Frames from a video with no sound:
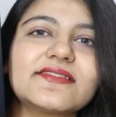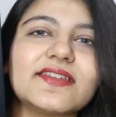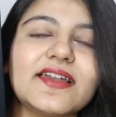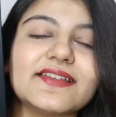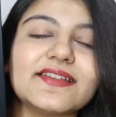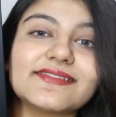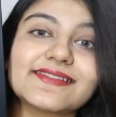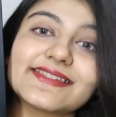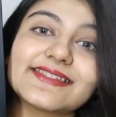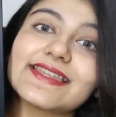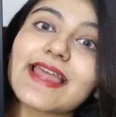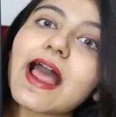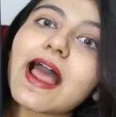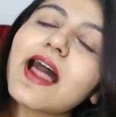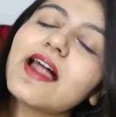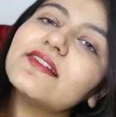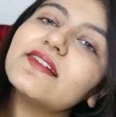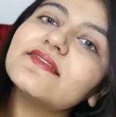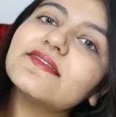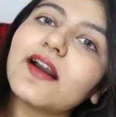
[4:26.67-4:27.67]
The
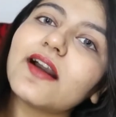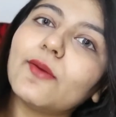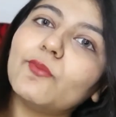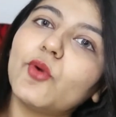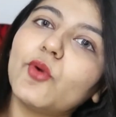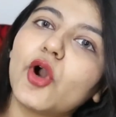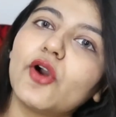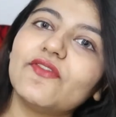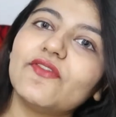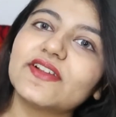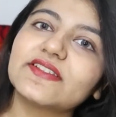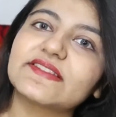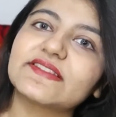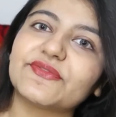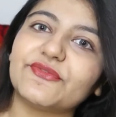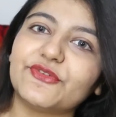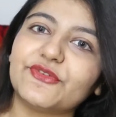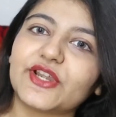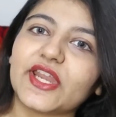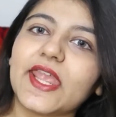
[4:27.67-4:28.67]
stars above us
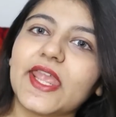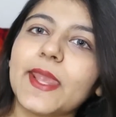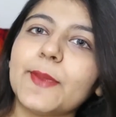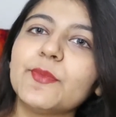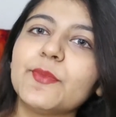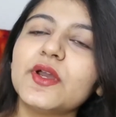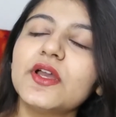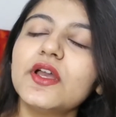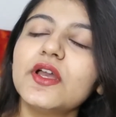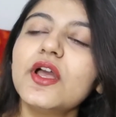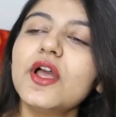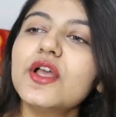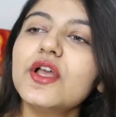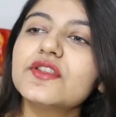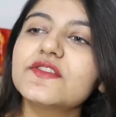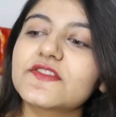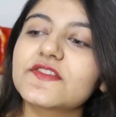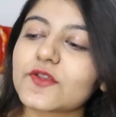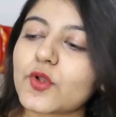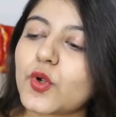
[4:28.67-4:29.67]
frame.
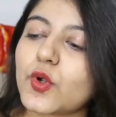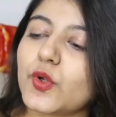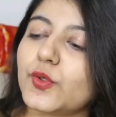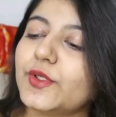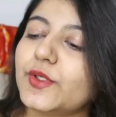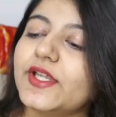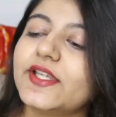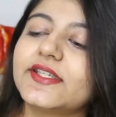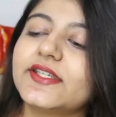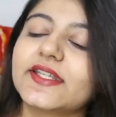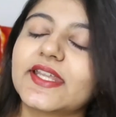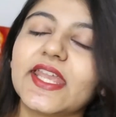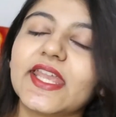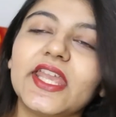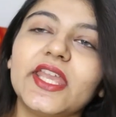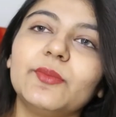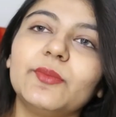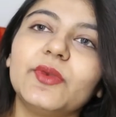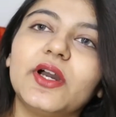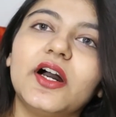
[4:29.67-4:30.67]
So it
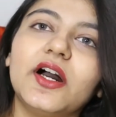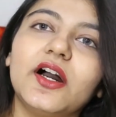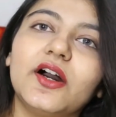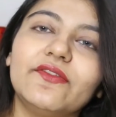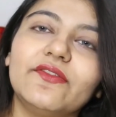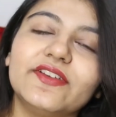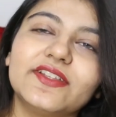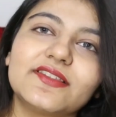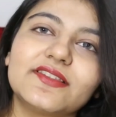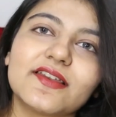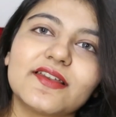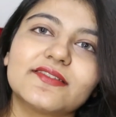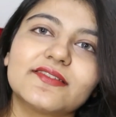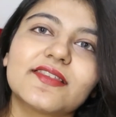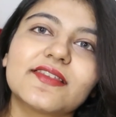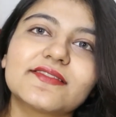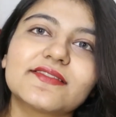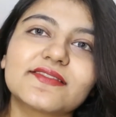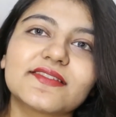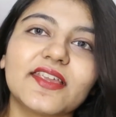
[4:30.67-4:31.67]
came with
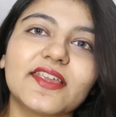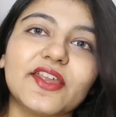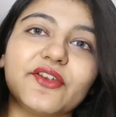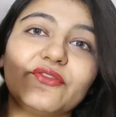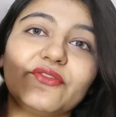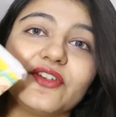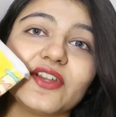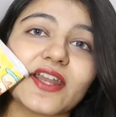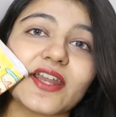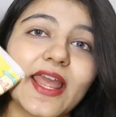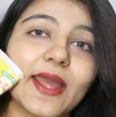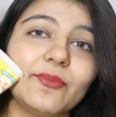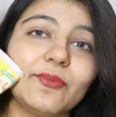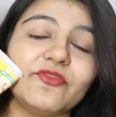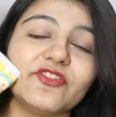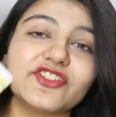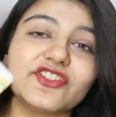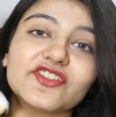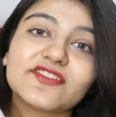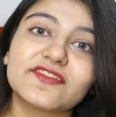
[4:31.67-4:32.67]
this gift
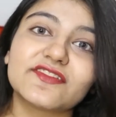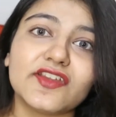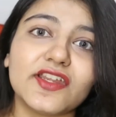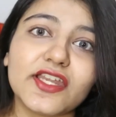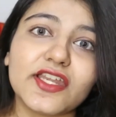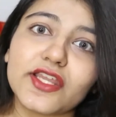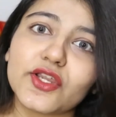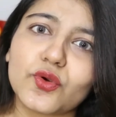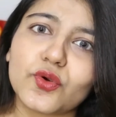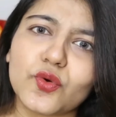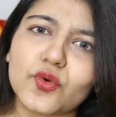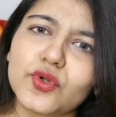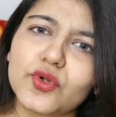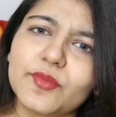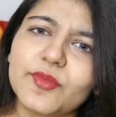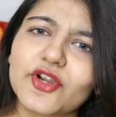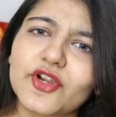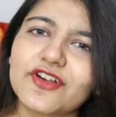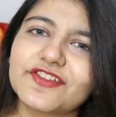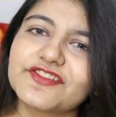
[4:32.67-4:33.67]
wrap, which is really cool,
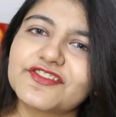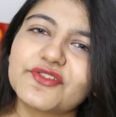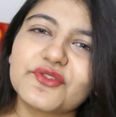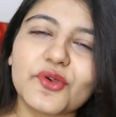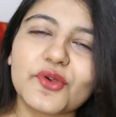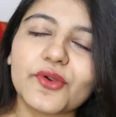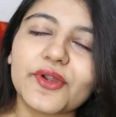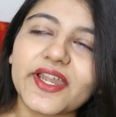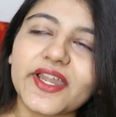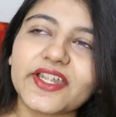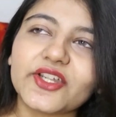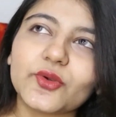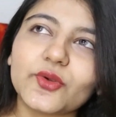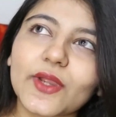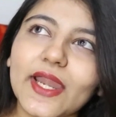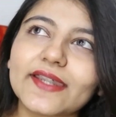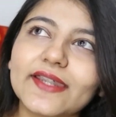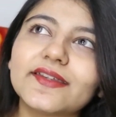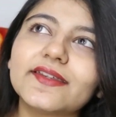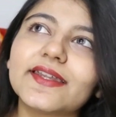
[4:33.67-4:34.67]
because you don't need to
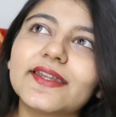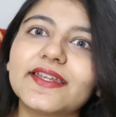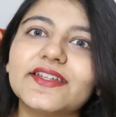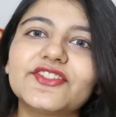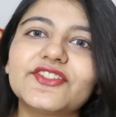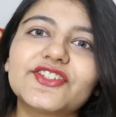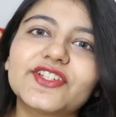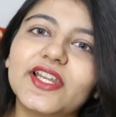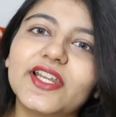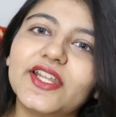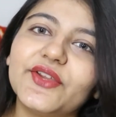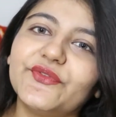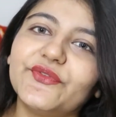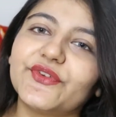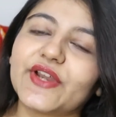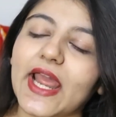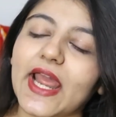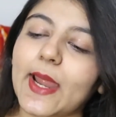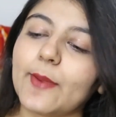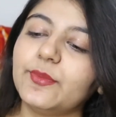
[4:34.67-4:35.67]
get it additionally
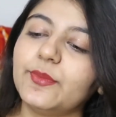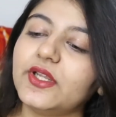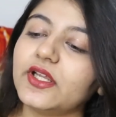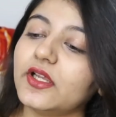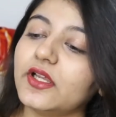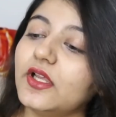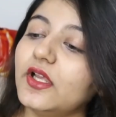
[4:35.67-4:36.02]
wrapped.